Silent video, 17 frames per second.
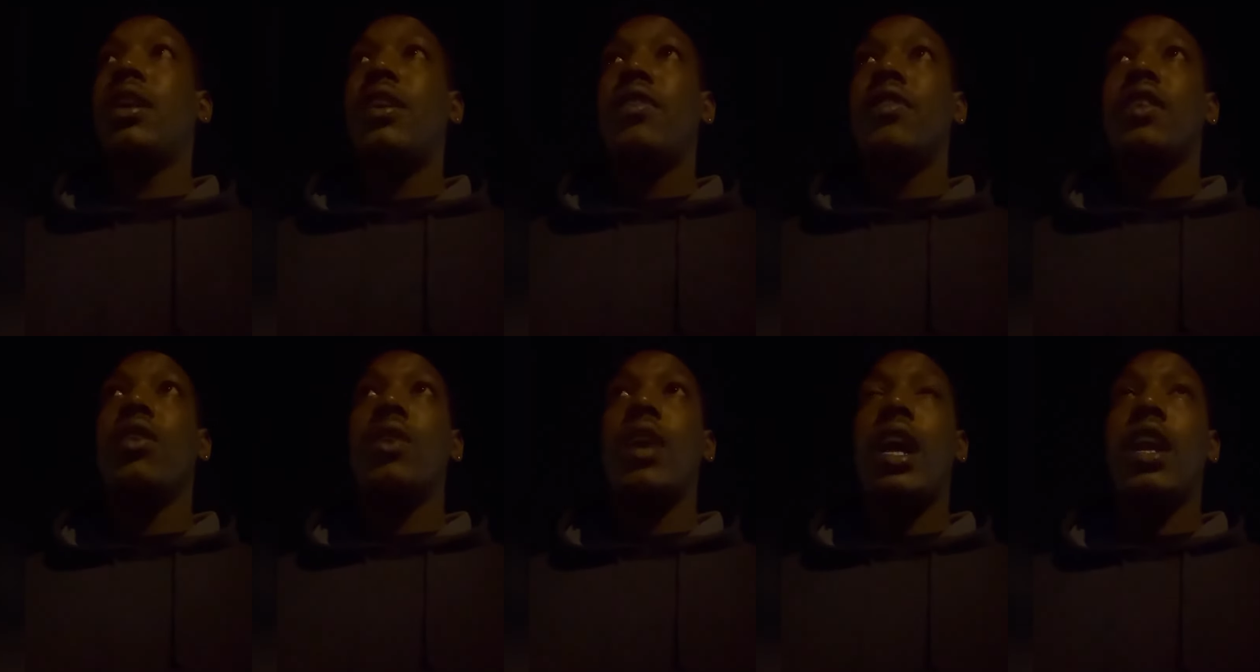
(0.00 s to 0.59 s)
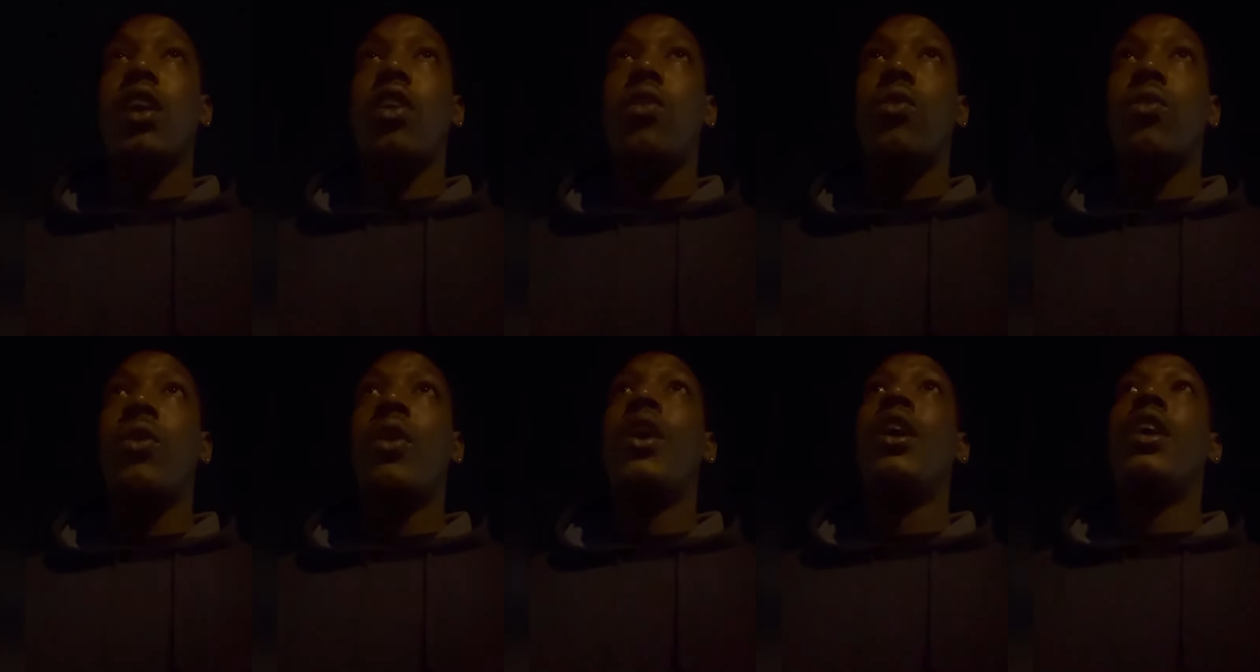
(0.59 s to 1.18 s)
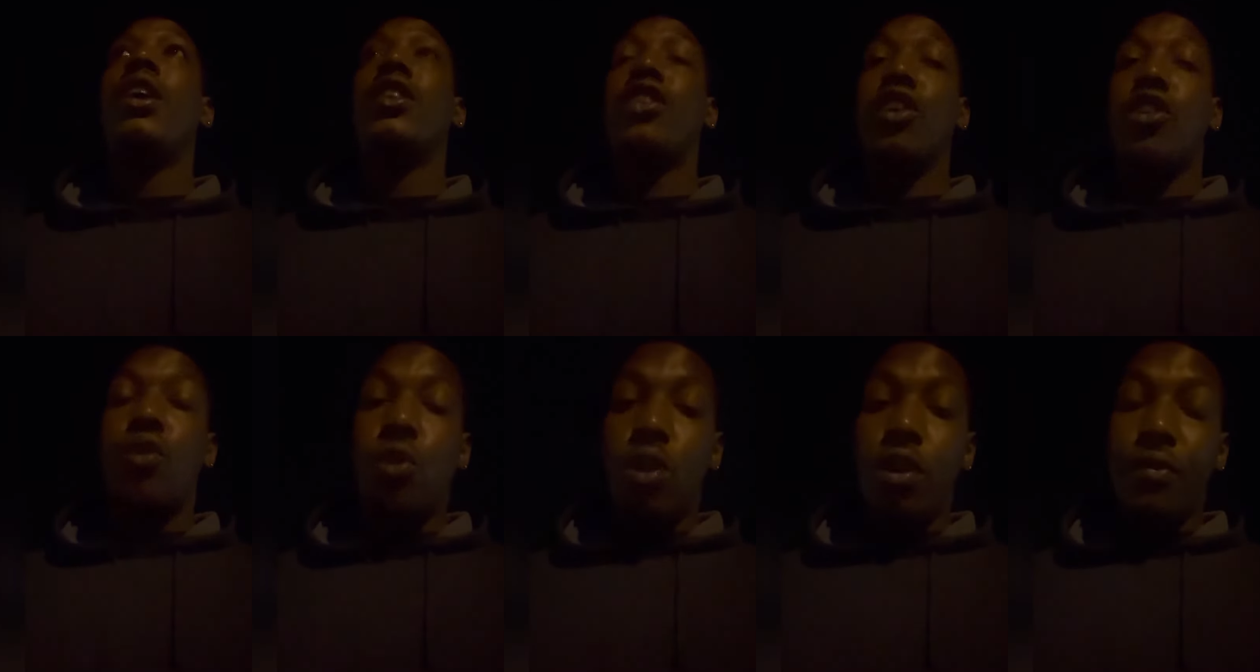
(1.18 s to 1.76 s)
He still got to go to
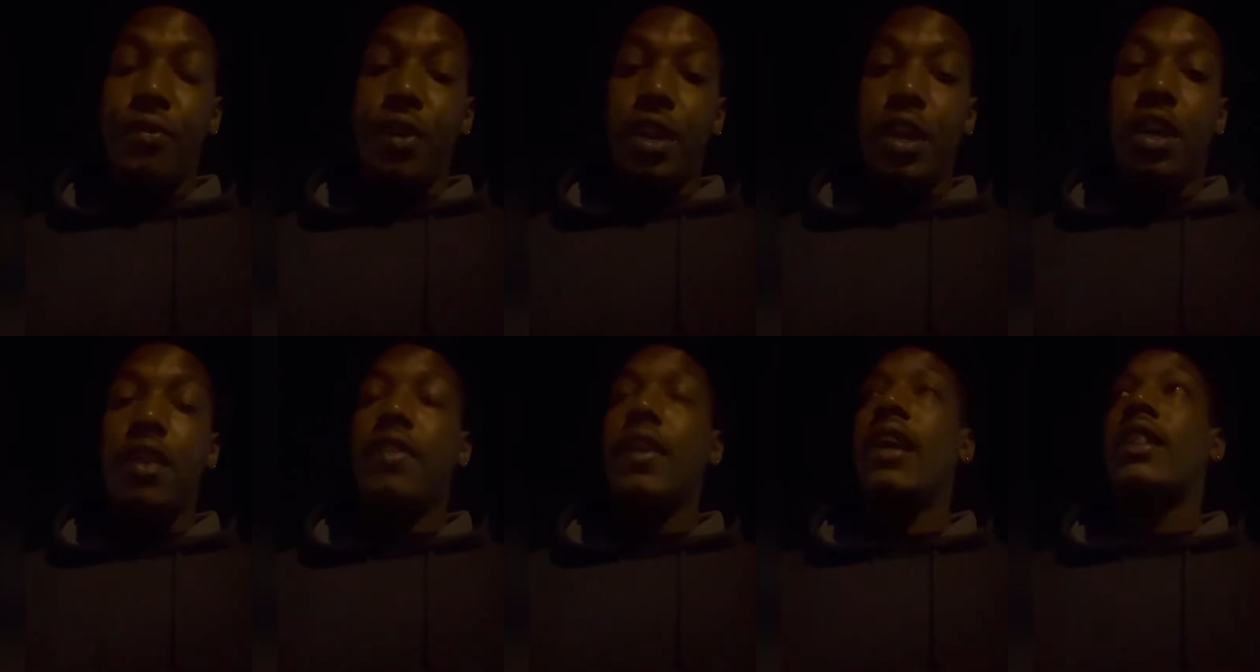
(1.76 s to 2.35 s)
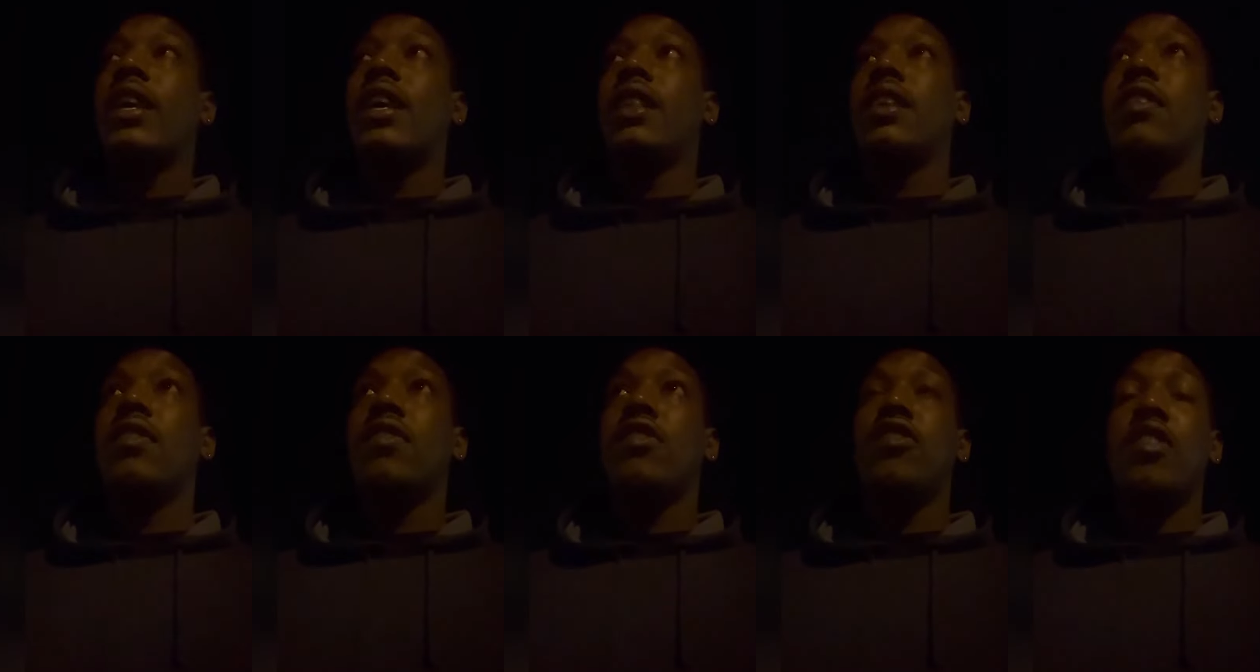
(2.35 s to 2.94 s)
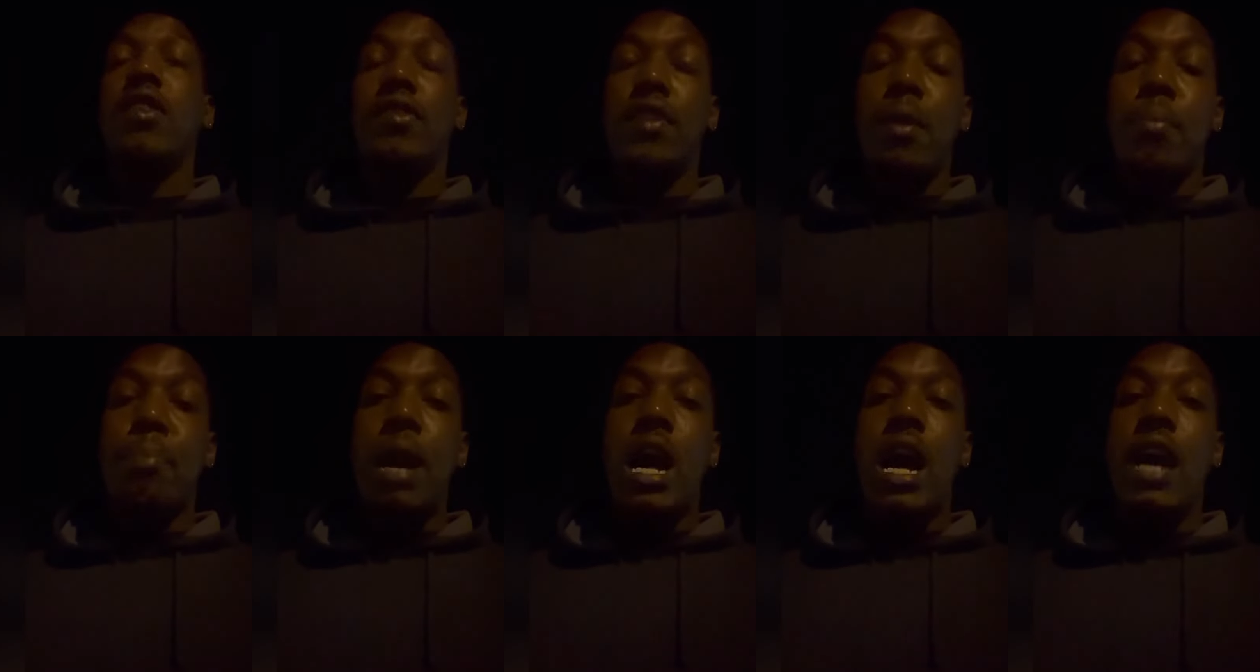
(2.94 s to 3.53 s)
court for this. I think this is just a
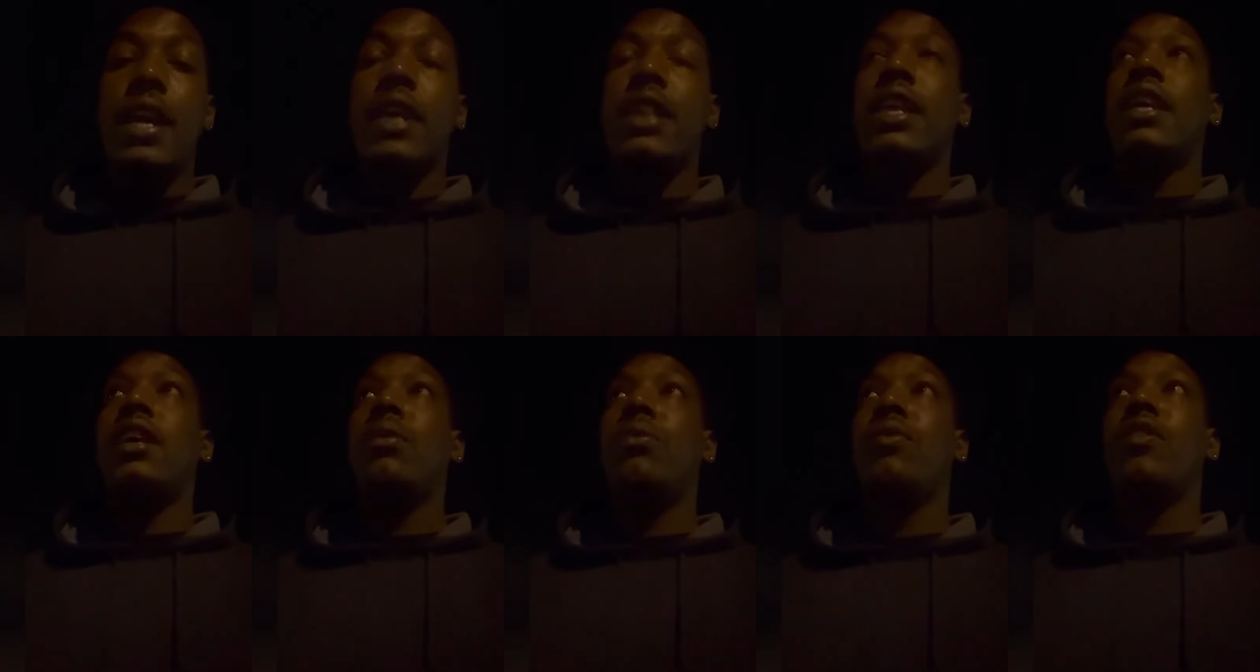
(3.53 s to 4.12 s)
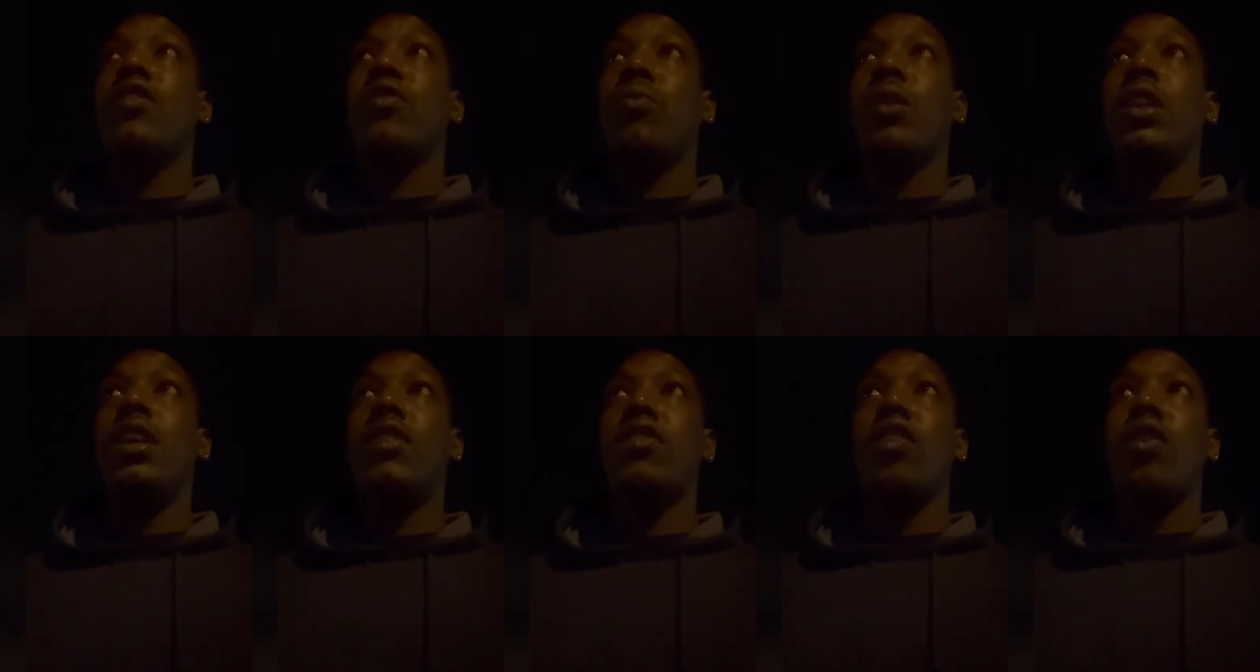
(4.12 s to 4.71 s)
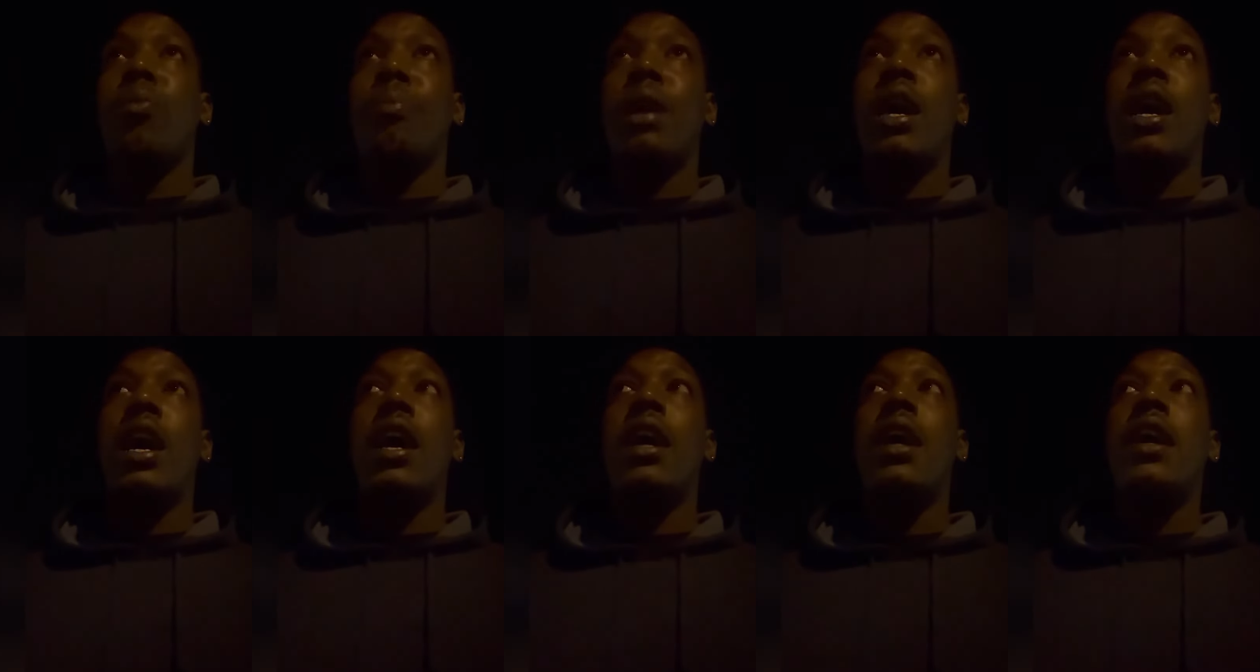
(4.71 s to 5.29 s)
bond. I think he was just released on
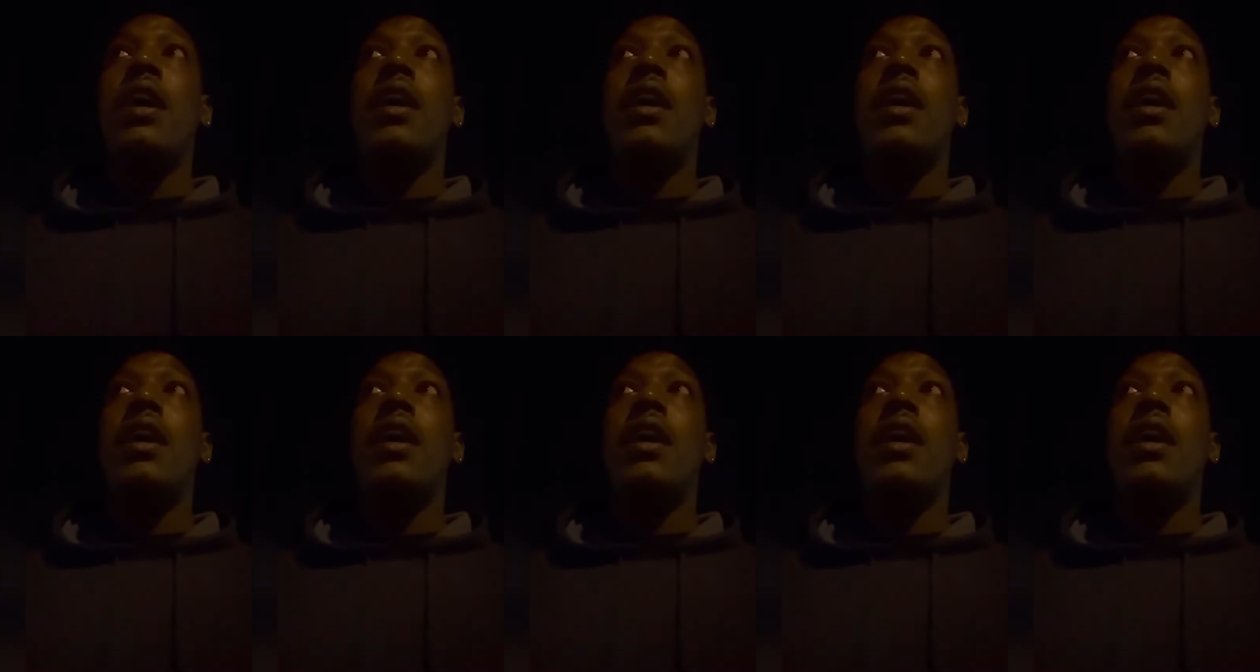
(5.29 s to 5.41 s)
bond.